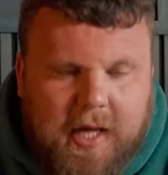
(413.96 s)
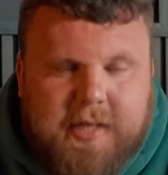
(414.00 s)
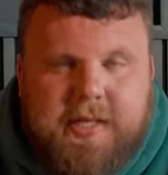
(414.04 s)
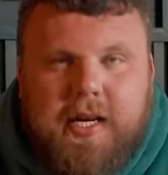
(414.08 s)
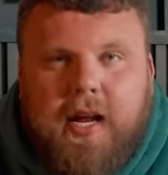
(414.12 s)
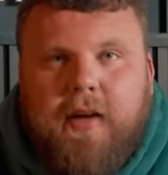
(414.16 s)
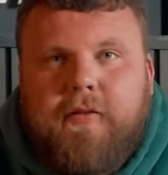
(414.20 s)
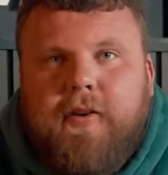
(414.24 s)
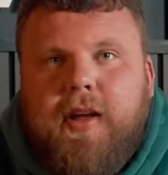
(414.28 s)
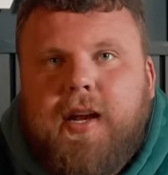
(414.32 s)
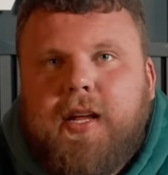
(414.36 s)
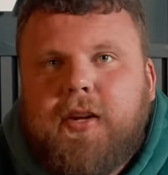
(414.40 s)
isn't
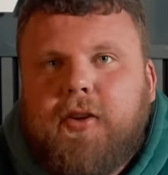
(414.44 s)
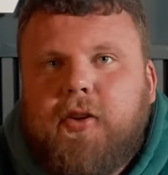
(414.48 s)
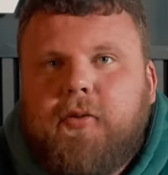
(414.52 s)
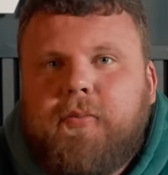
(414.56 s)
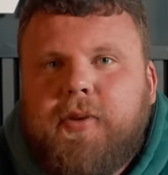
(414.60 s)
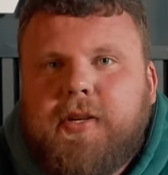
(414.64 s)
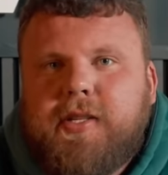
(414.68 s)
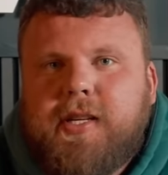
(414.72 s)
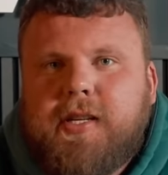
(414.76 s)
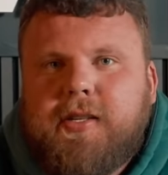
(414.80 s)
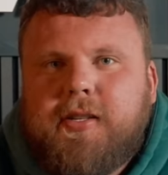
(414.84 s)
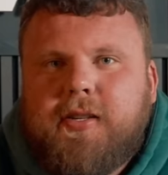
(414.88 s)
a very good
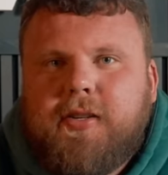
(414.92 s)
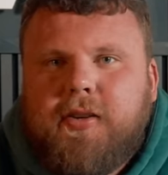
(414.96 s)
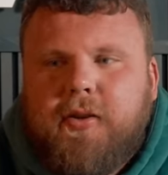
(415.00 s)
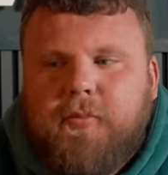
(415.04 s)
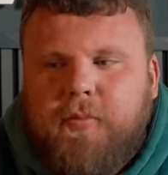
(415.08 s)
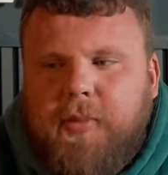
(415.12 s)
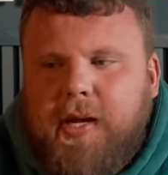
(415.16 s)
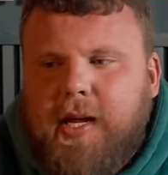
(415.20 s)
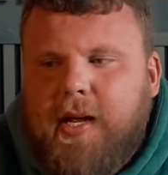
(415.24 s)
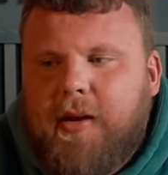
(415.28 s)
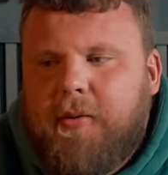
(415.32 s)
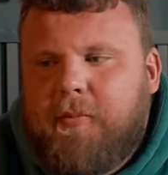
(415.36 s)
position to
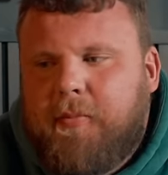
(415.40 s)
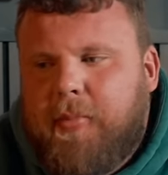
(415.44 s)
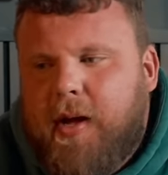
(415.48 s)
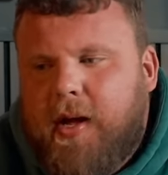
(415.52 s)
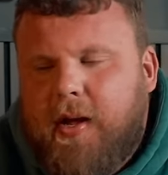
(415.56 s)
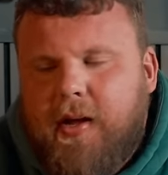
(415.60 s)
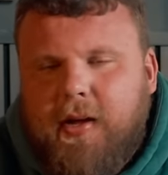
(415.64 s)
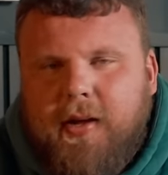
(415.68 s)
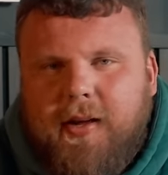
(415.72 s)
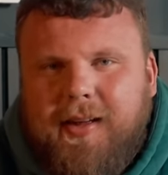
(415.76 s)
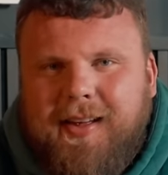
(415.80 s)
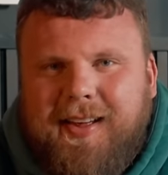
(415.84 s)
be in,
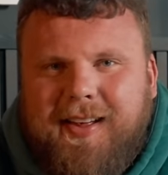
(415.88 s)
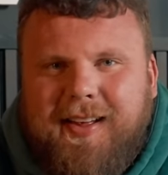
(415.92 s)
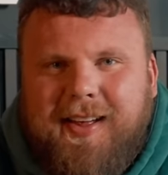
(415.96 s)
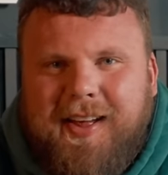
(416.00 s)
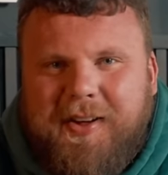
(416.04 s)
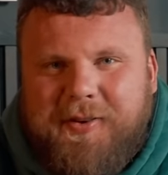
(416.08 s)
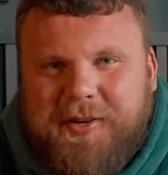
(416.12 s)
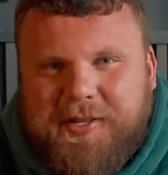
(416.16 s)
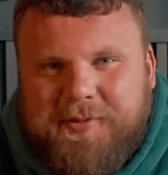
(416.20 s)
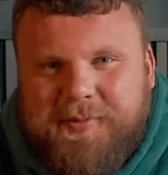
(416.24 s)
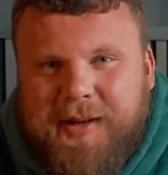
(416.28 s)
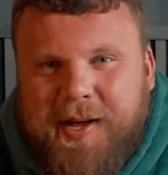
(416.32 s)
but
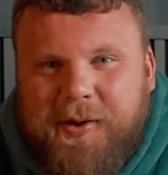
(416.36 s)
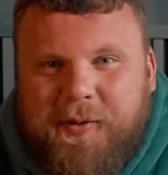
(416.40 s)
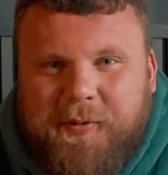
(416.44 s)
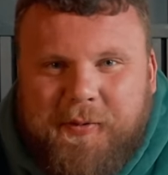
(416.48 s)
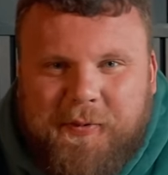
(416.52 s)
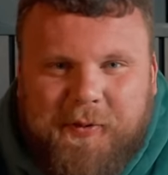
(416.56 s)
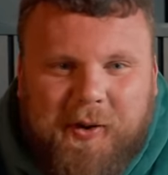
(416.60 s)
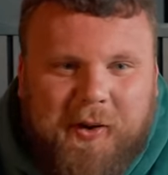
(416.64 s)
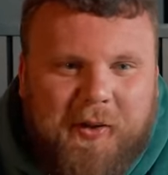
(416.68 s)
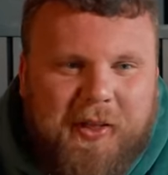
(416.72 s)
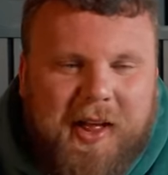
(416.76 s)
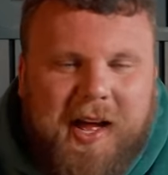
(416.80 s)
it was my own
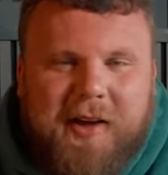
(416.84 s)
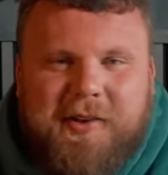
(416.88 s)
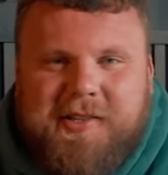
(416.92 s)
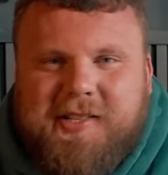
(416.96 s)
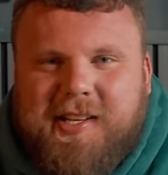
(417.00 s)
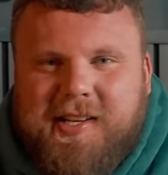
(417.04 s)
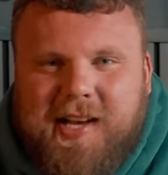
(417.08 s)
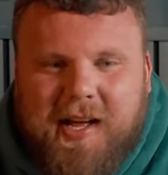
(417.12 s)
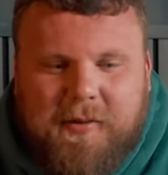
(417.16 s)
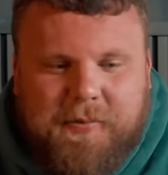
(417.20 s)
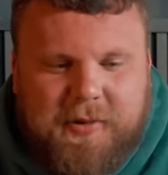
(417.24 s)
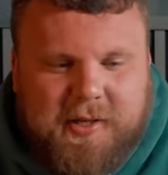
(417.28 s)
fault that I
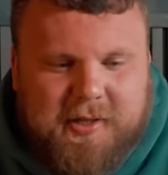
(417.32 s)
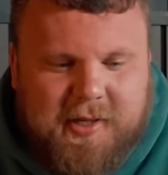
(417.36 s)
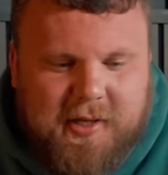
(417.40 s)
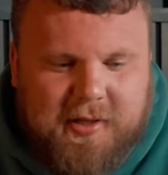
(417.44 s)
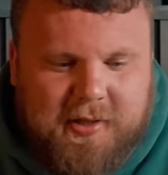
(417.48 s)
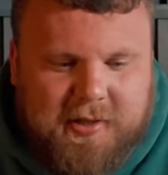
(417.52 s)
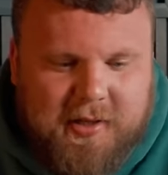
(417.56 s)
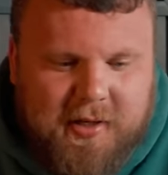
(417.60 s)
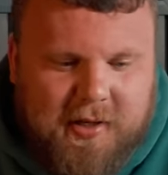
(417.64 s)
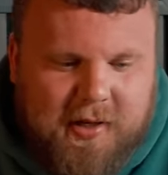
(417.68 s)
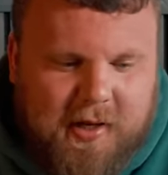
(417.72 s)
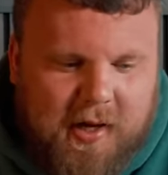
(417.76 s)
was in that
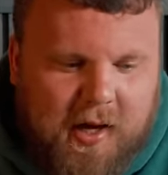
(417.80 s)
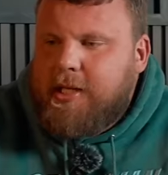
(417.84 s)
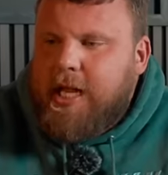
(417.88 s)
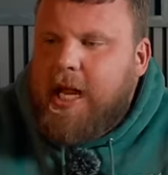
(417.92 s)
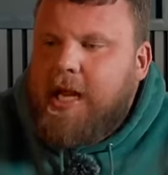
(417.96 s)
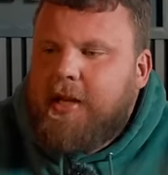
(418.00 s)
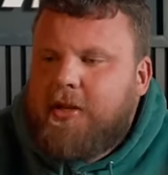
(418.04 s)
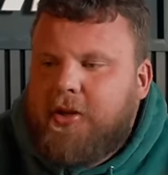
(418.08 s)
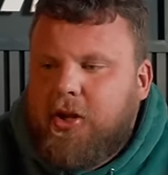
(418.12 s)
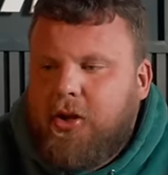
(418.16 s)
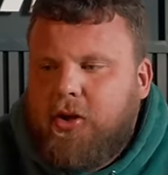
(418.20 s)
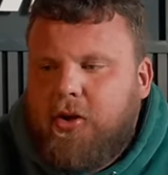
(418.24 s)
position.
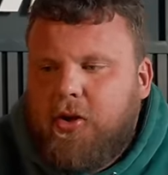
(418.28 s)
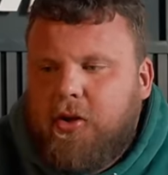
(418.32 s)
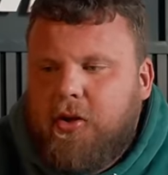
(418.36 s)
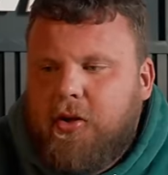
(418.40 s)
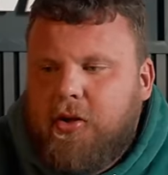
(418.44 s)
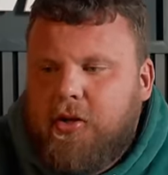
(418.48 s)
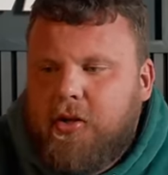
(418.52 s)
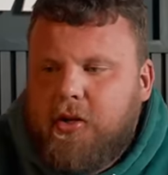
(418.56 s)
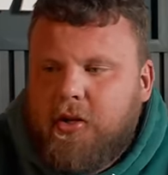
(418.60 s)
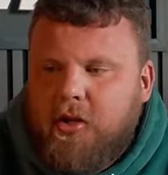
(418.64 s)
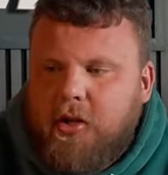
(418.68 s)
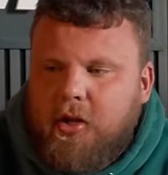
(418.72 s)
Day
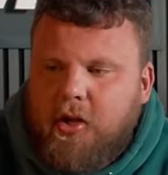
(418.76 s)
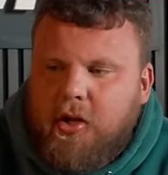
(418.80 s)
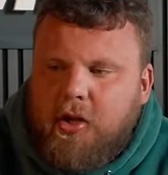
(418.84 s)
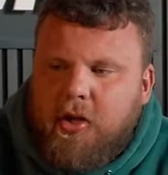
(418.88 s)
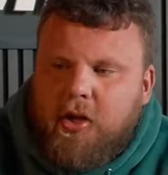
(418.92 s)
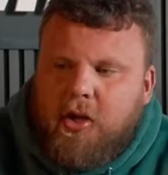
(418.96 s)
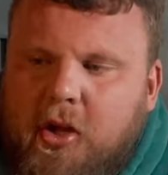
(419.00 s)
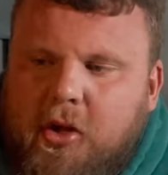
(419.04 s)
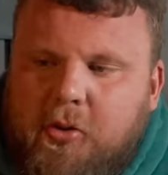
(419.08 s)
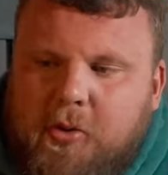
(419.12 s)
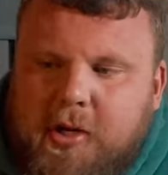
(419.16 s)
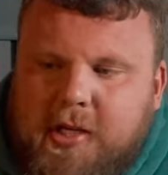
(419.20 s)
two,
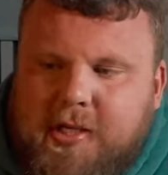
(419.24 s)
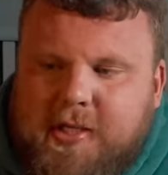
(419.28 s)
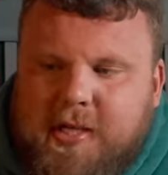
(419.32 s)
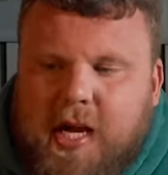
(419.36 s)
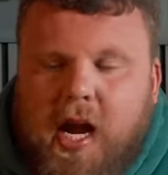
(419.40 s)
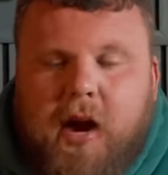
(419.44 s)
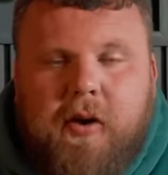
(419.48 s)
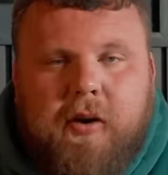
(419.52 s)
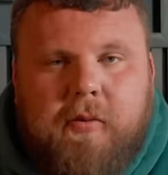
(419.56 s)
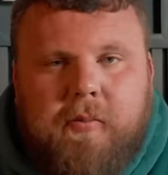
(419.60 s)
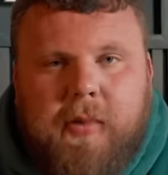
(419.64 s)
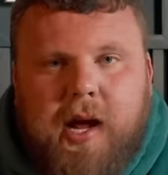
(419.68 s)
we
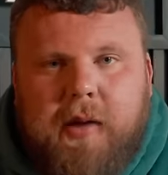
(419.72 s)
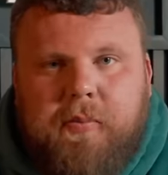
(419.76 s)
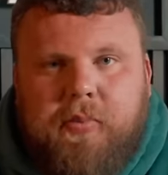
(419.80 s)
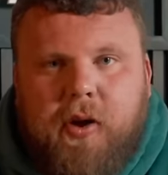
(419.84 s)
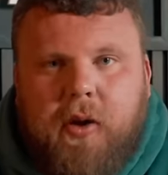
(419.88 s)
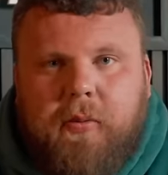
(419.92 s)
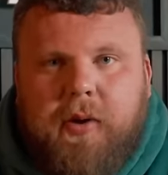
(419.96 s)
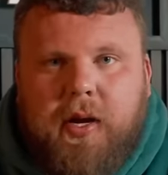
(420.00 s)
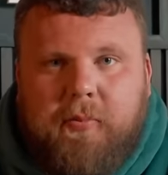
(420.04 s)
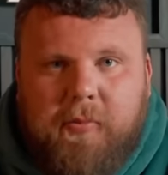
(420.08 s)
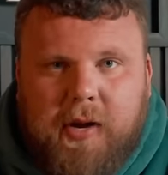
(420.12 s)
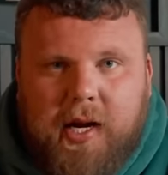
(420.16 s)
start with
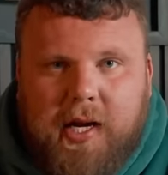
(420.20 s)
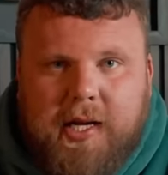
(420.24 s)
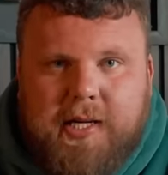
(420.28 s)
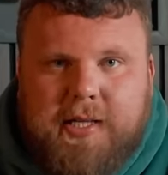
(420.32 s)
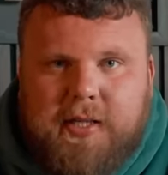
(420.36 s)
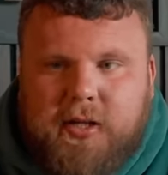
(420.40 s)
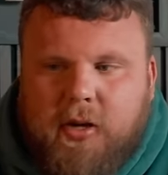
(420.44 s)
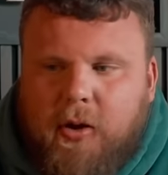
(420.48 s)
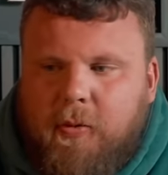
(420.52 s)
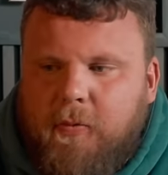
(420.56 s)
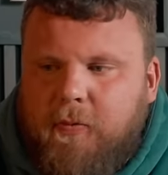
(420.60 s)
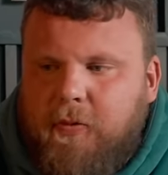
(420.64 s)
probably my
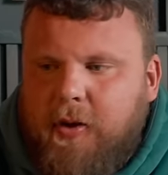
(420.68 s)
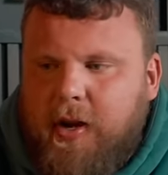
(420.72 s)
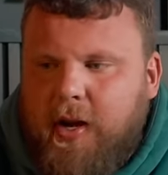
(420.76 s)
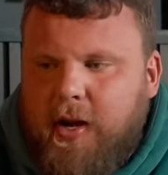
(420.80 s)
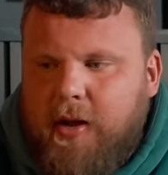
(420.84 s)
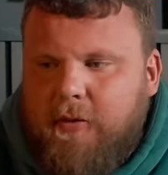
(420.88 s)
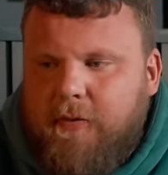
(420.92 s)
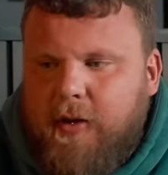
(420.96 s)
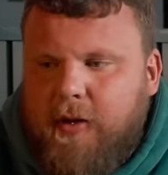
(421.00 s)
least confident